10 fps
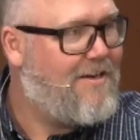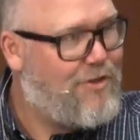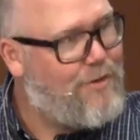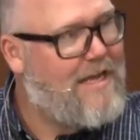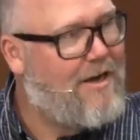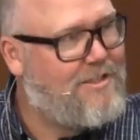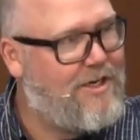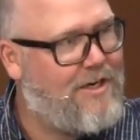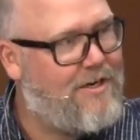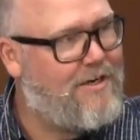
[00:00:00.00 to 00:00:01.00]
2,000
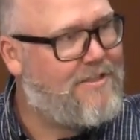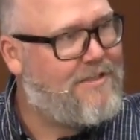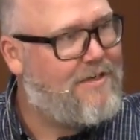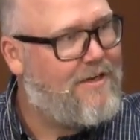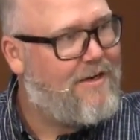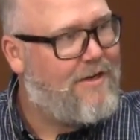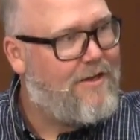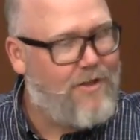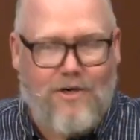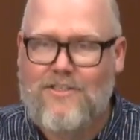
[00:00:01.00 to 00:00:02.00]
years,
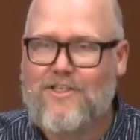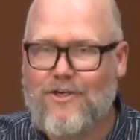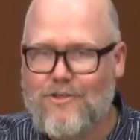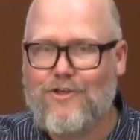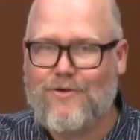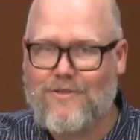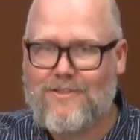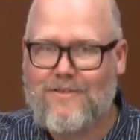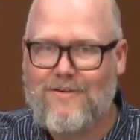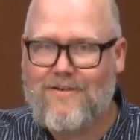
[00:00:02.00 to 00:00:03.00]
they're still Jews.